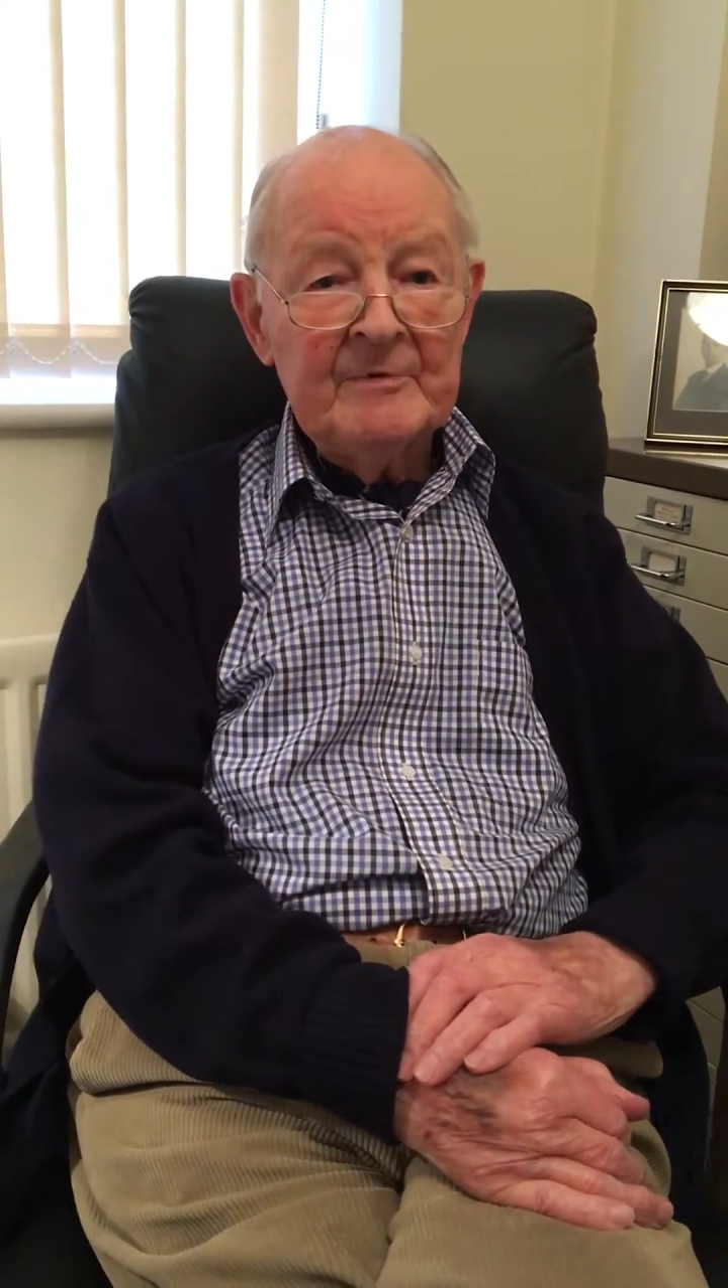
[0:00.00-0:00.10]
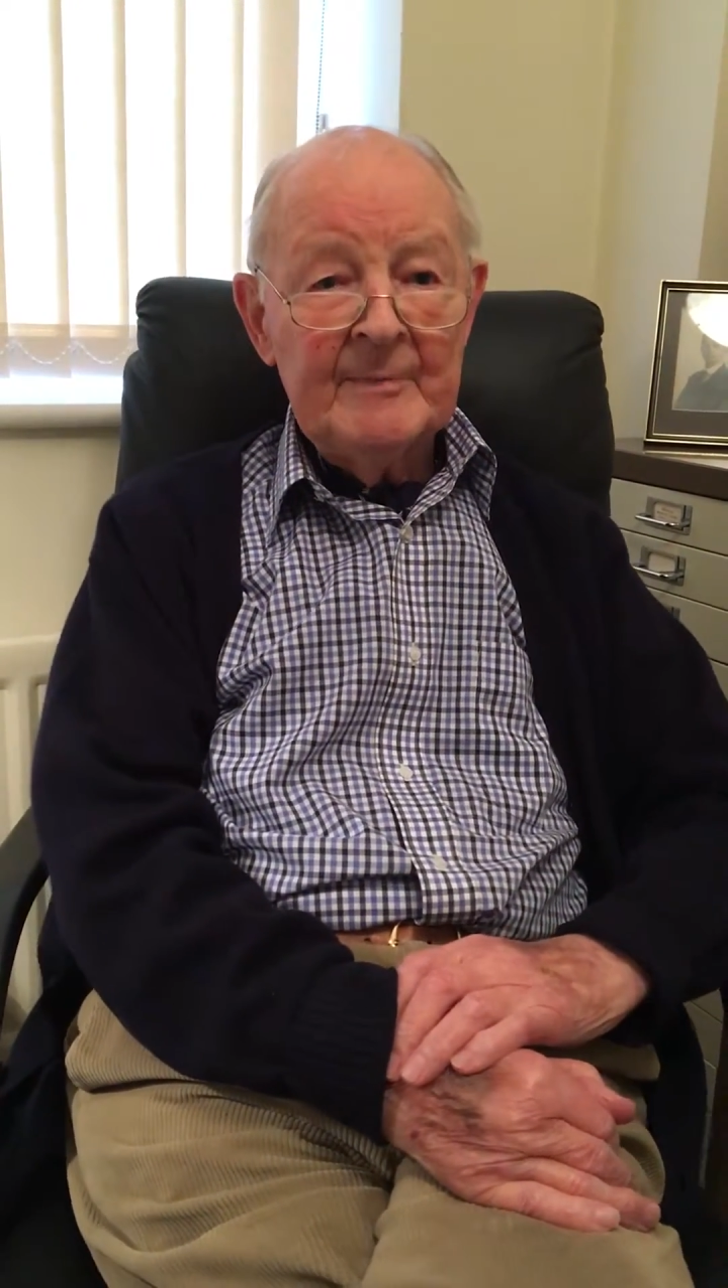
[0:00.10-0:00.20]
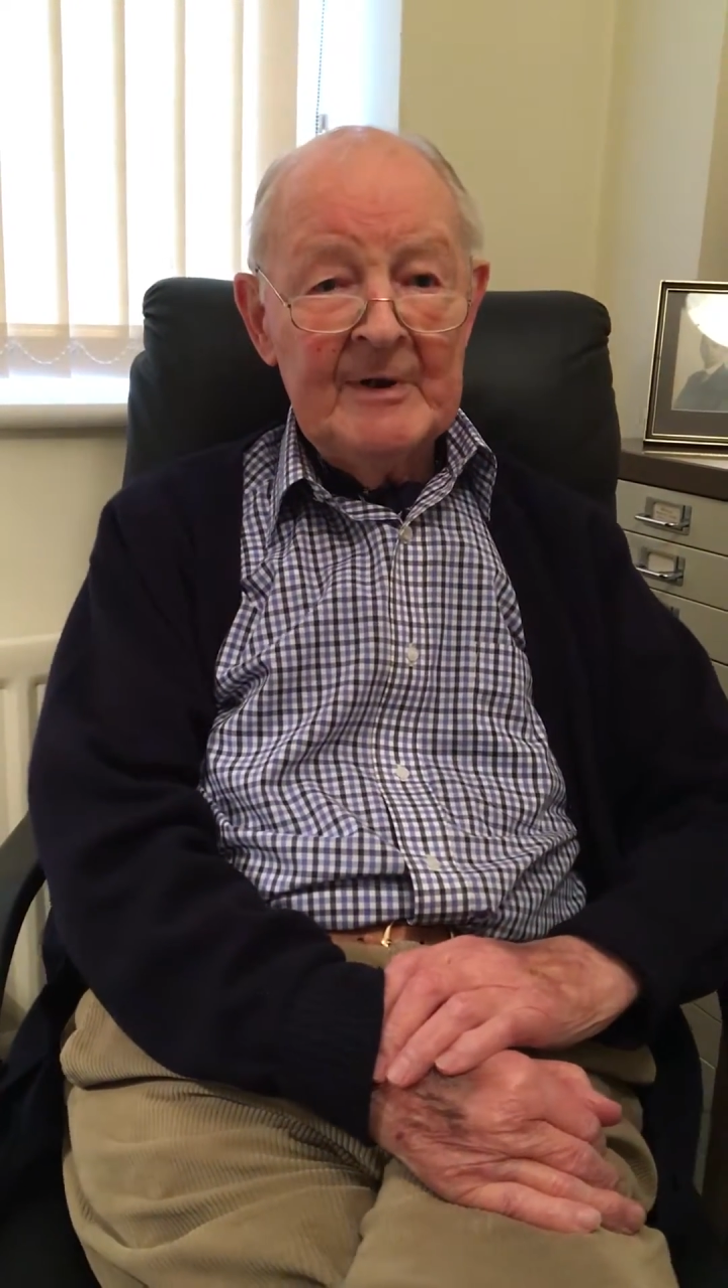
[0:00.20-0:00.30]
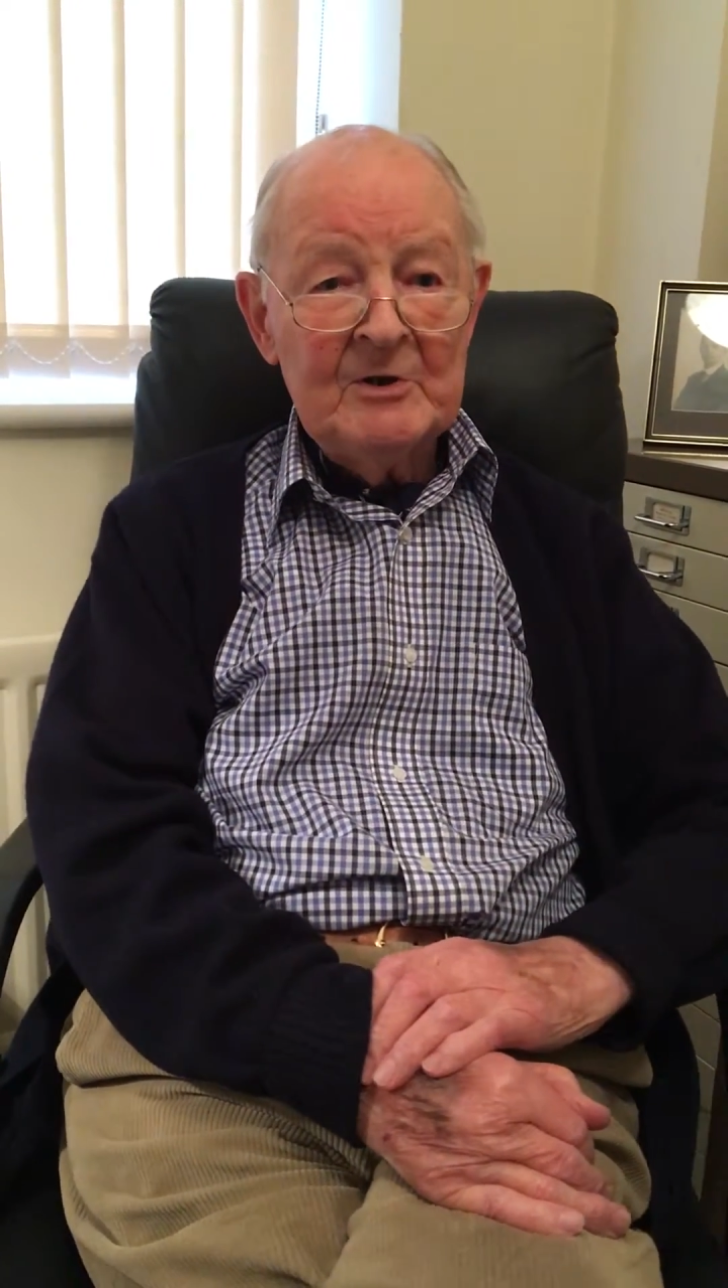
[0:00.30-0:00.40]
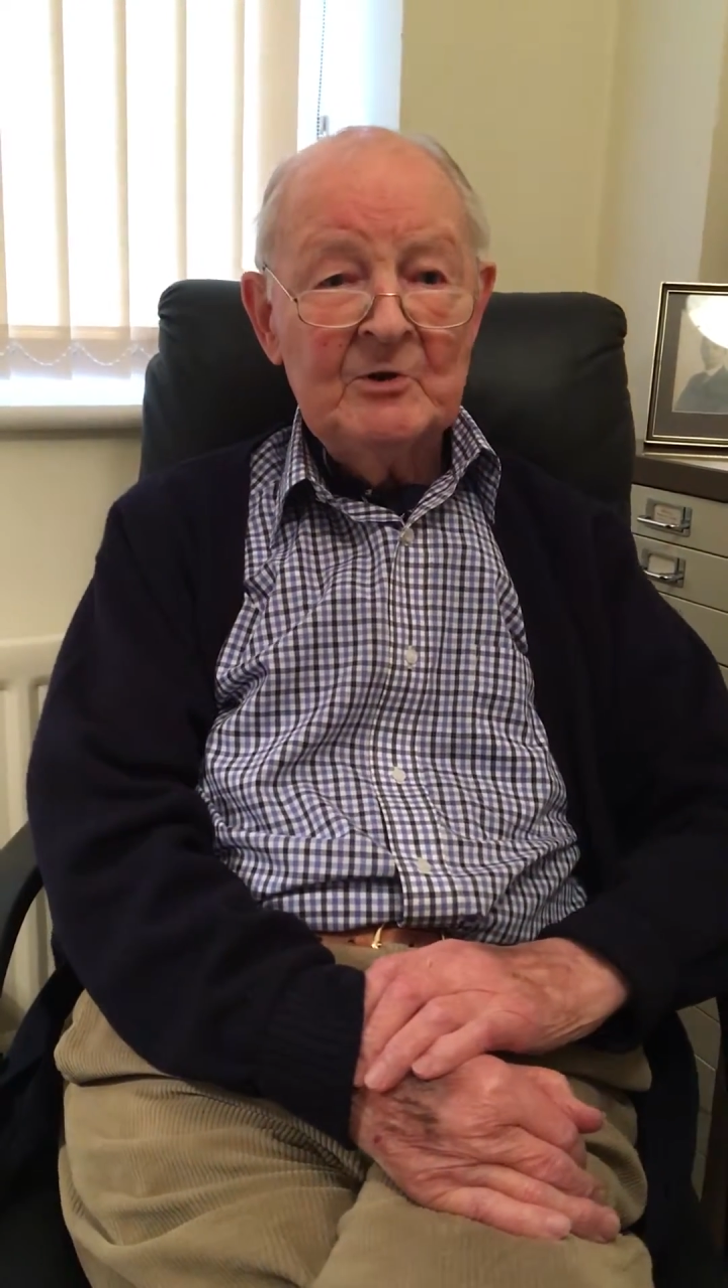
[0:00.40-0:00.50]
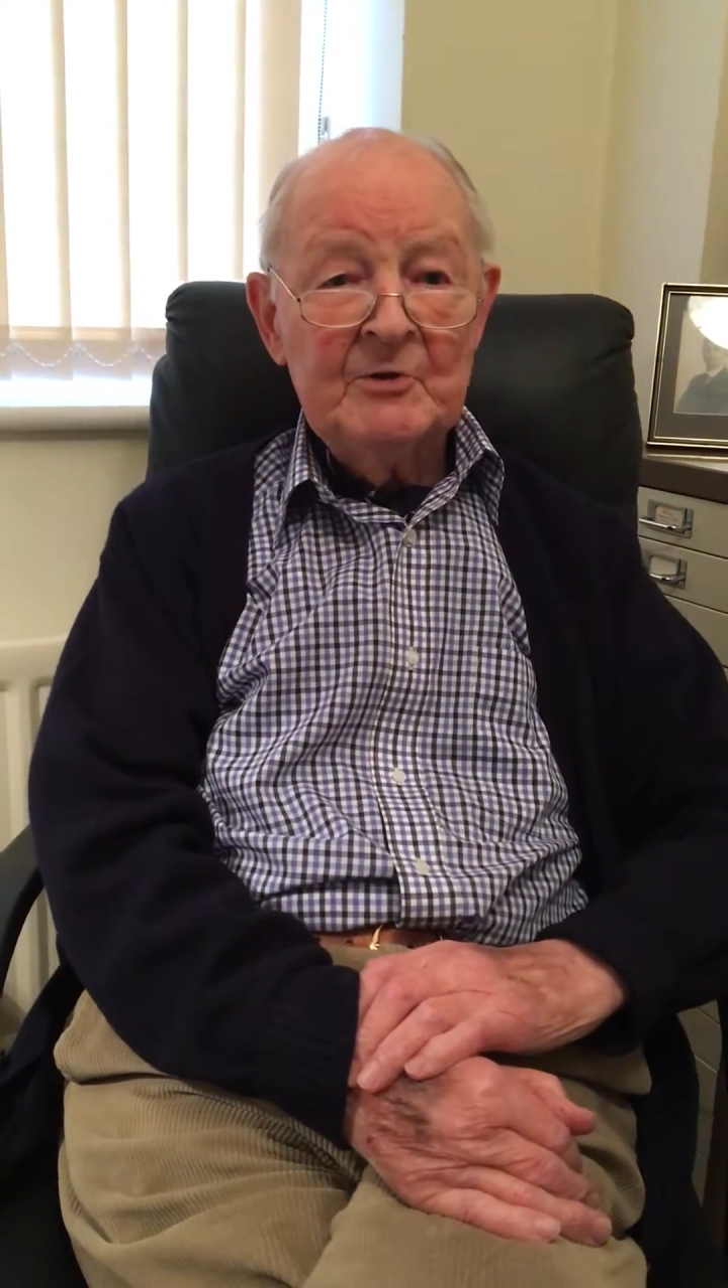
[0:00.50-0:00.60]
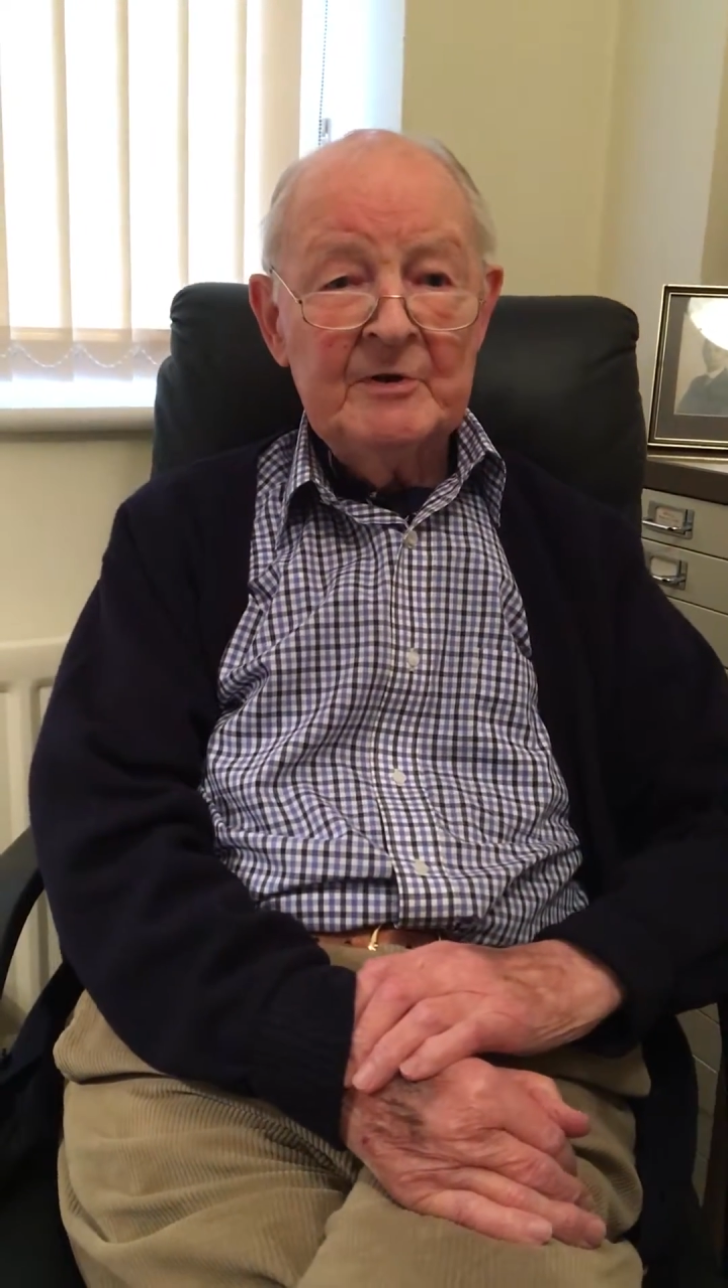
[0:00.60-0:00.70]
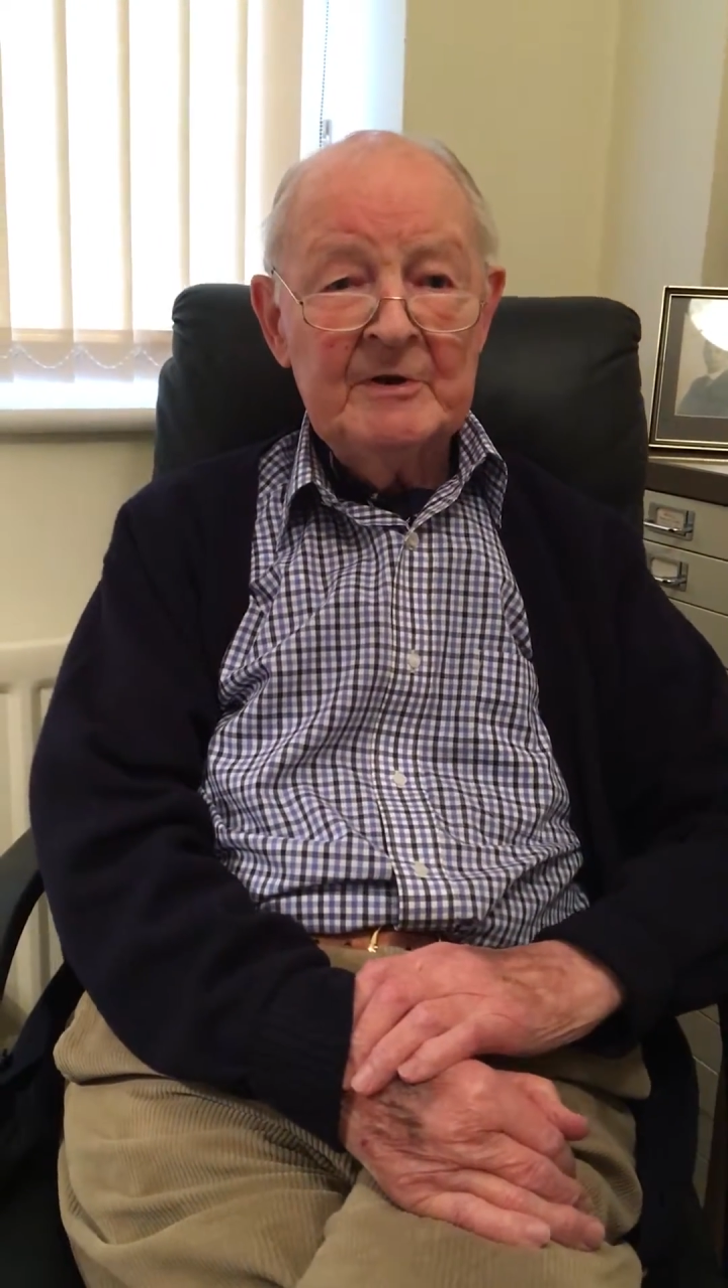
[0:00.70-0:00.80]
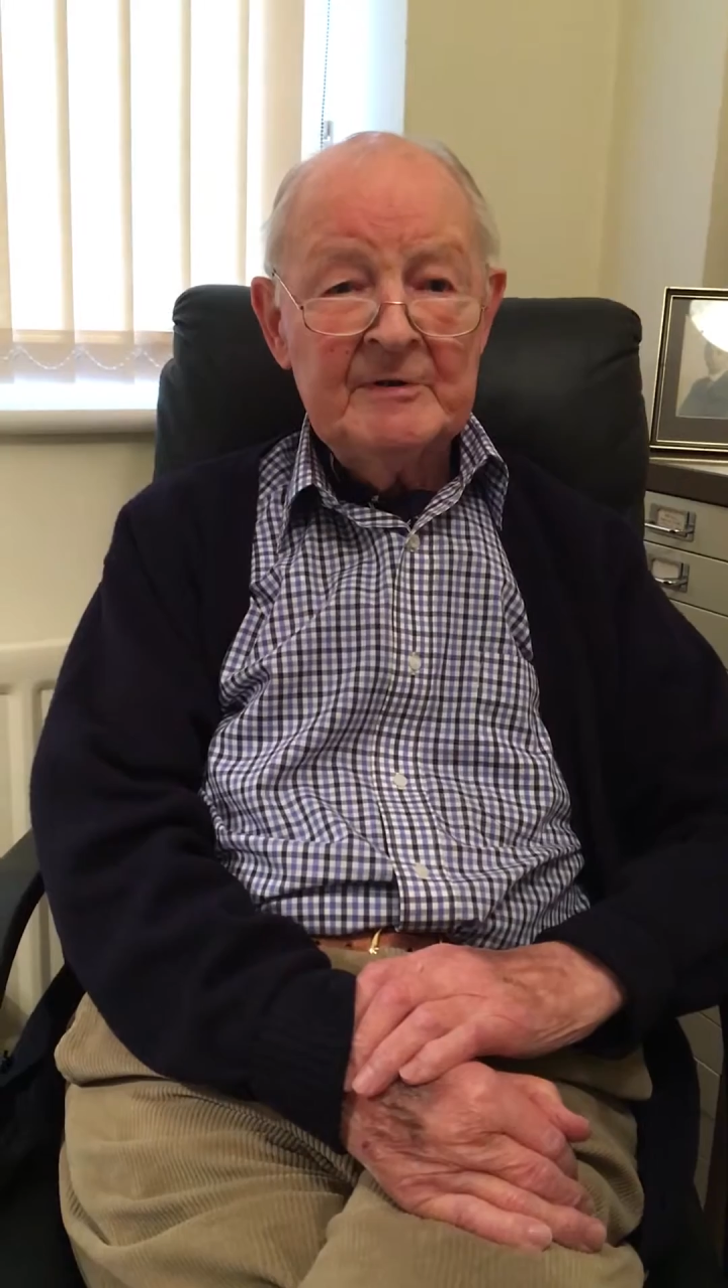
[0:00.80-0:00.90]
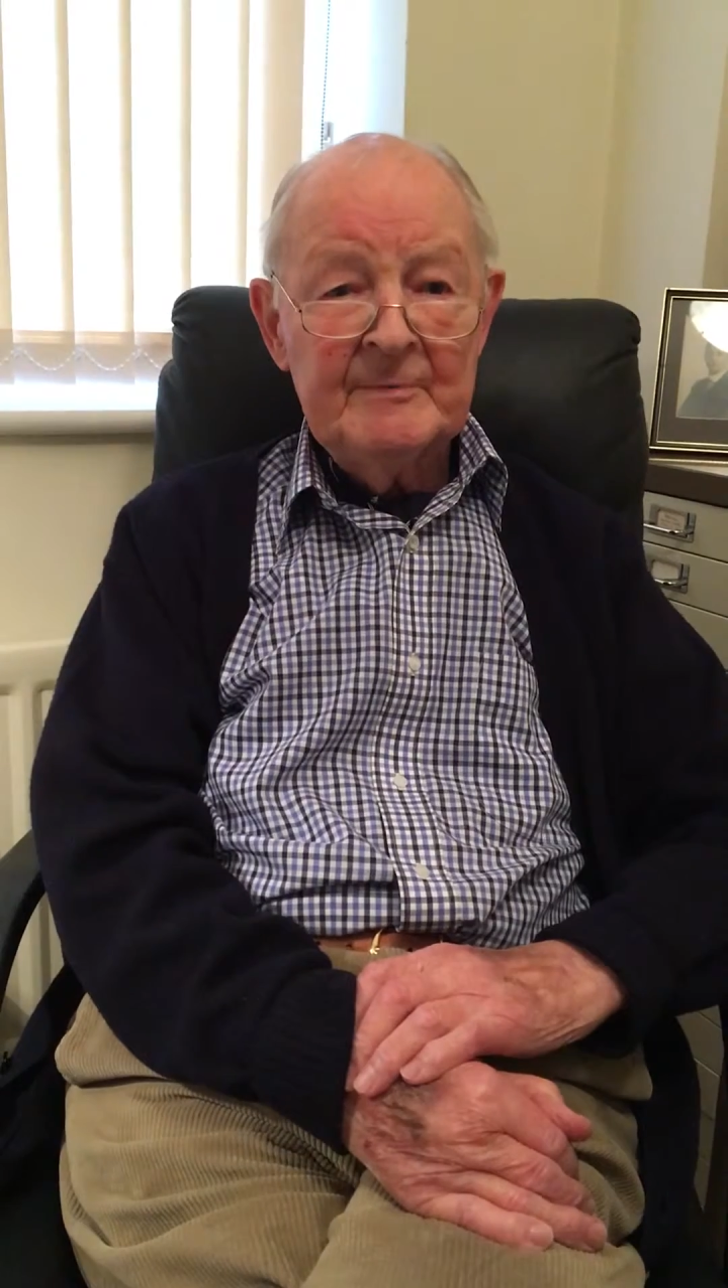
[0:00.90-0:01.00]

specialties